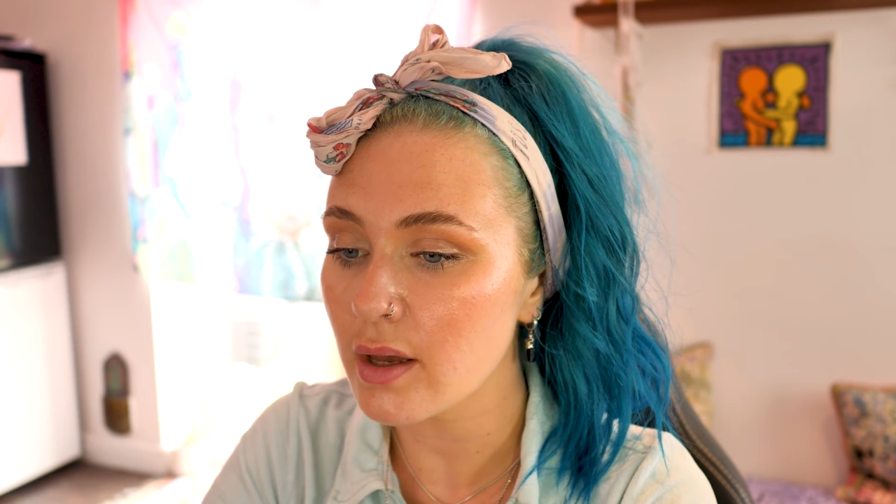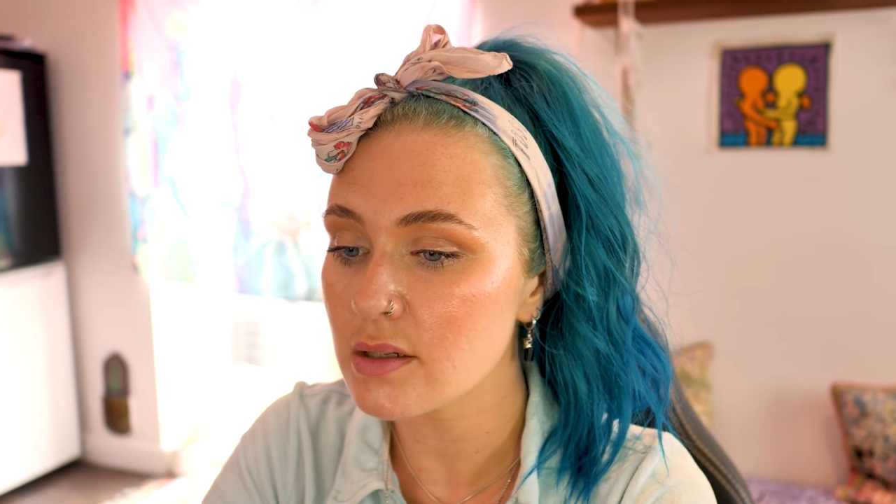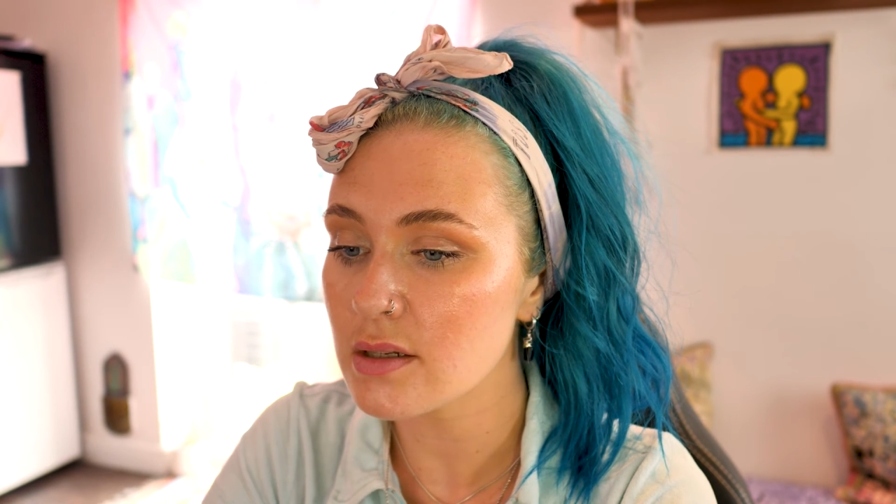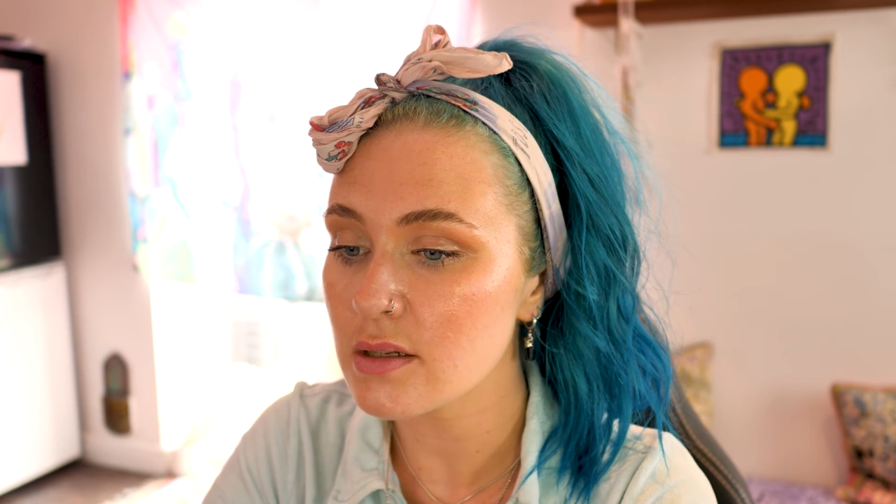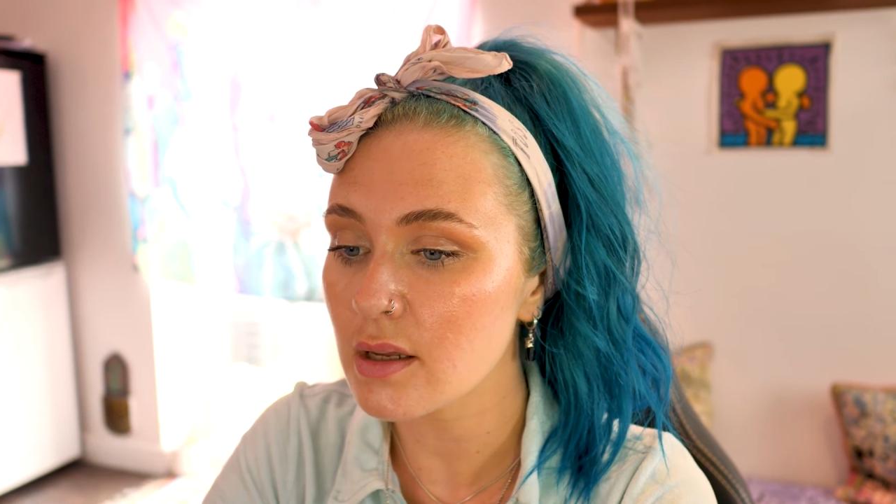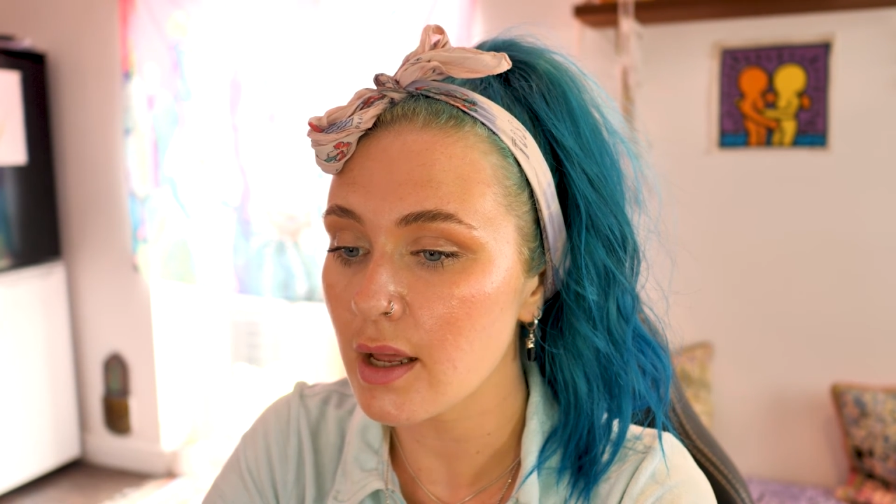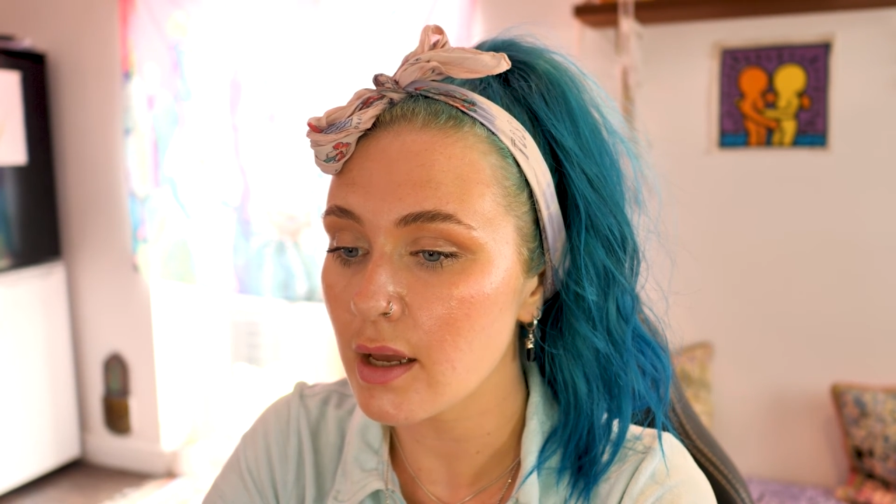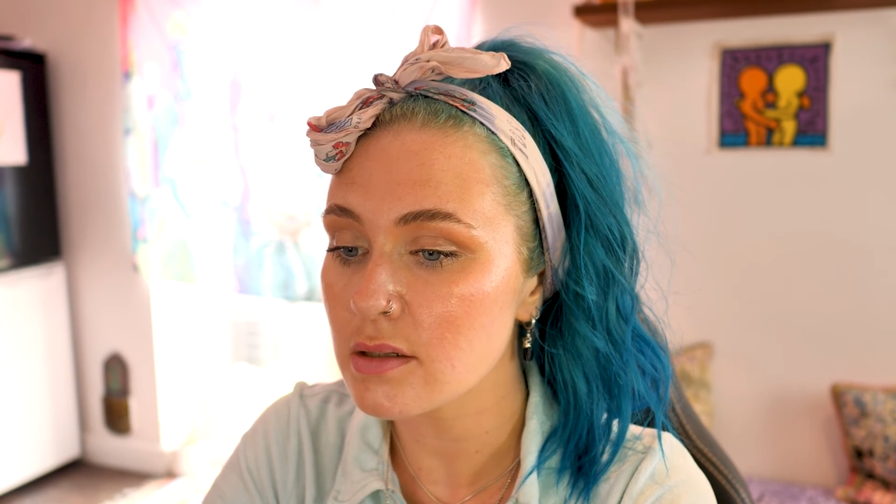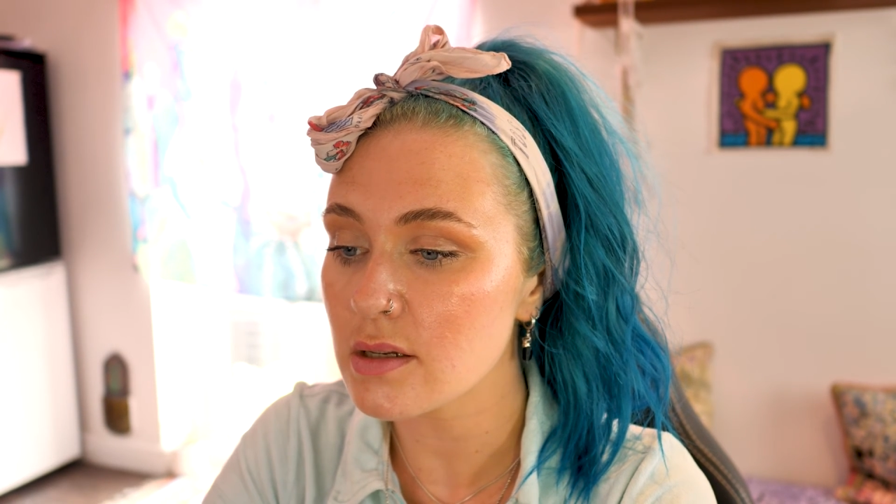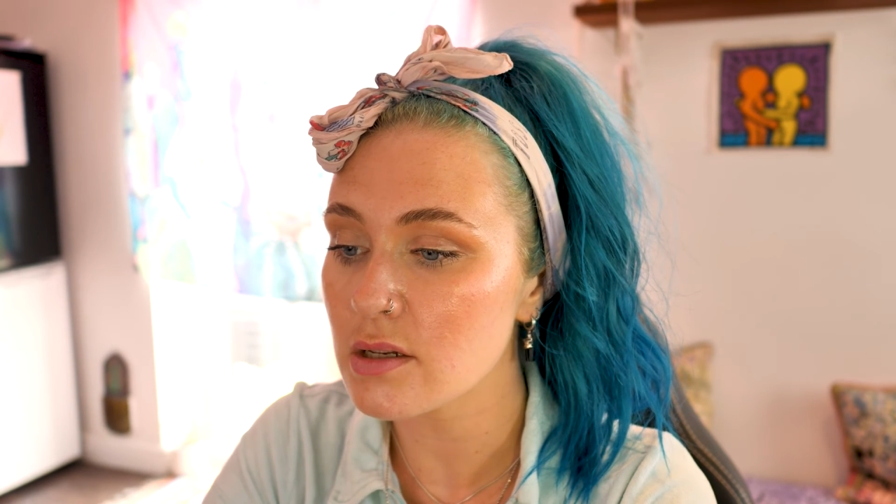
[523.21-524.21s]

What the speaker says: and disconnect to